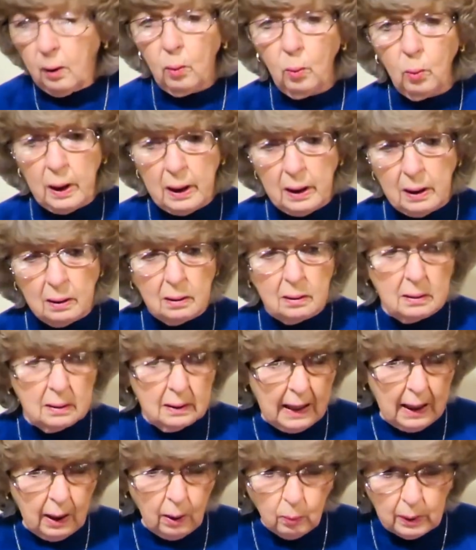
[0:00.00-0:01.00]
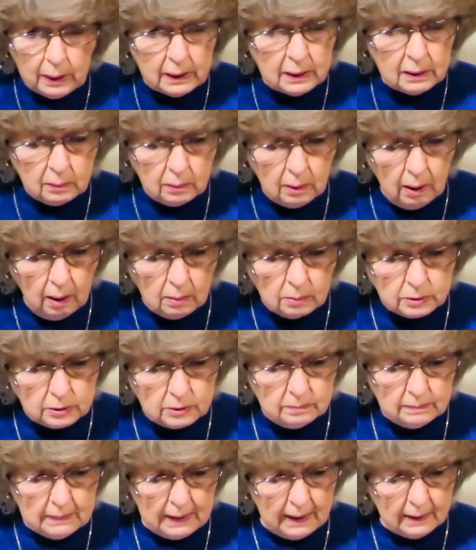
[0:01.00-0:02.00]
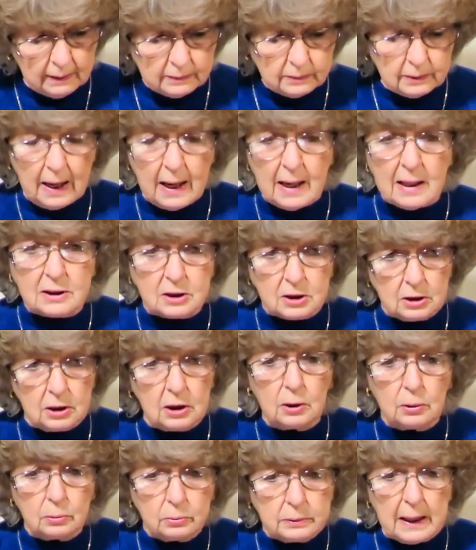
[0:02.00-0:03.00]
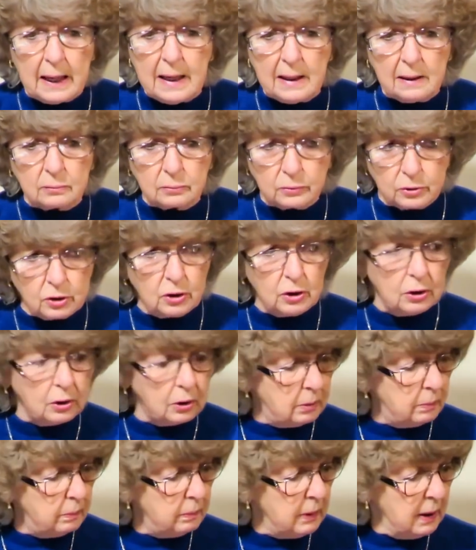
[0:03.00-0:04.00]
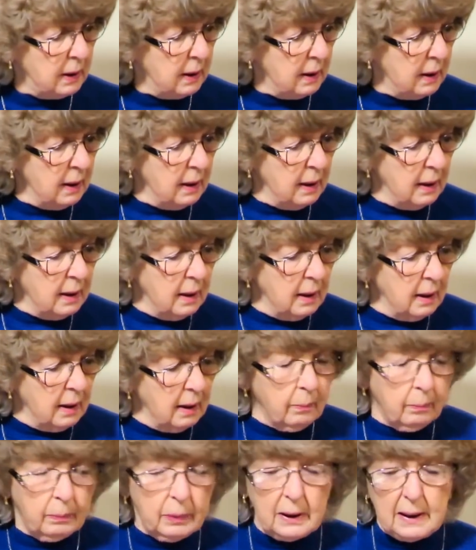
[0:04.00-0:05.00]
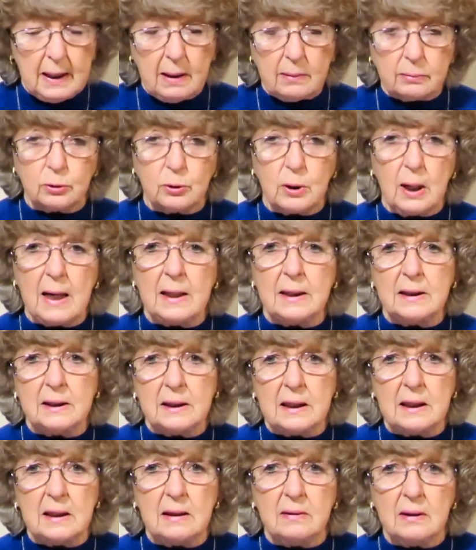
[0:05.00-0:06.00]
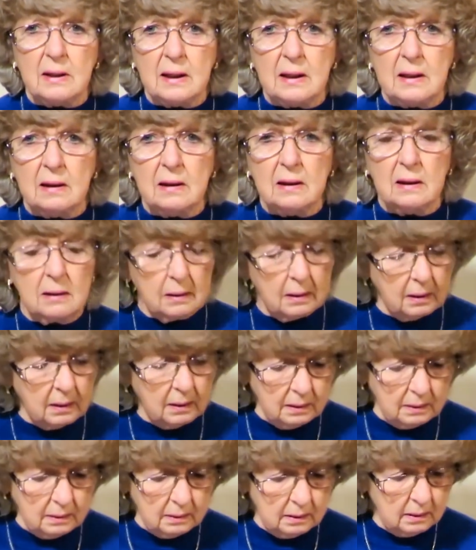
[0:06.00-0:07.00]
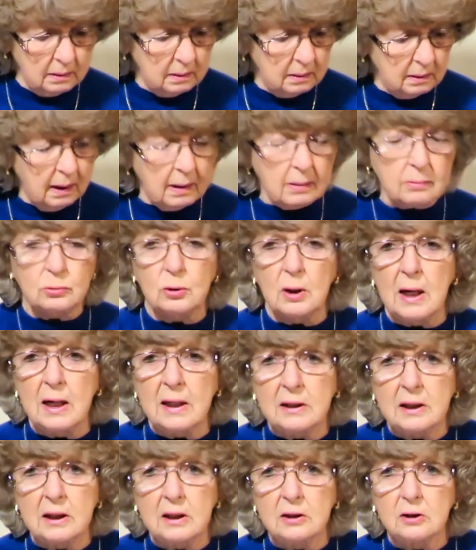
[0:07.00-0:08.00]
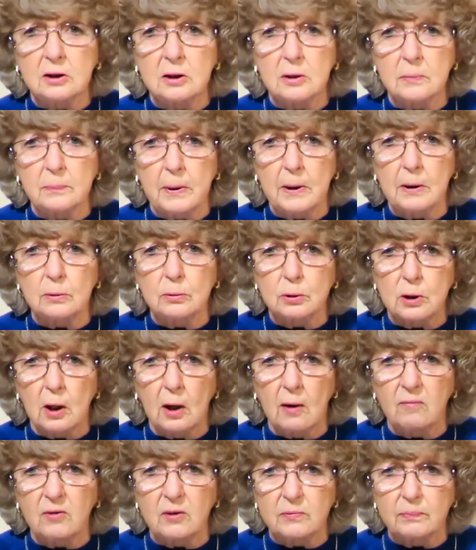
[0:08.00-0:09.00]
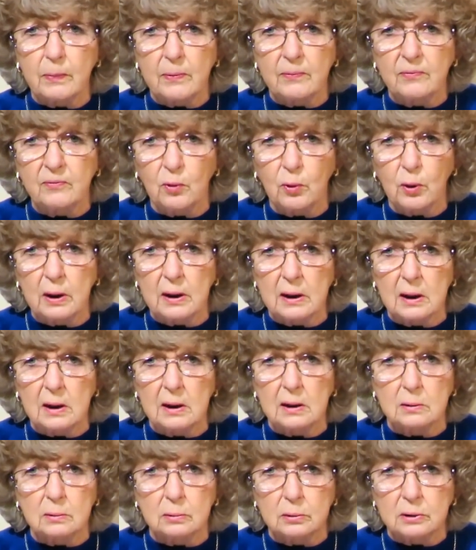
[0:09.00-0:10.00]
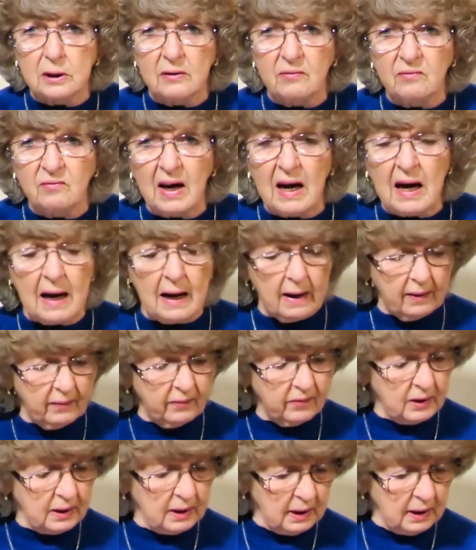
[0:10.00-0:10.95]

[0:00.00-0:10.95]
Well, I went across them. I slowed down some, but I was trying to get there. I was trying to get to the post office before it closed at 5.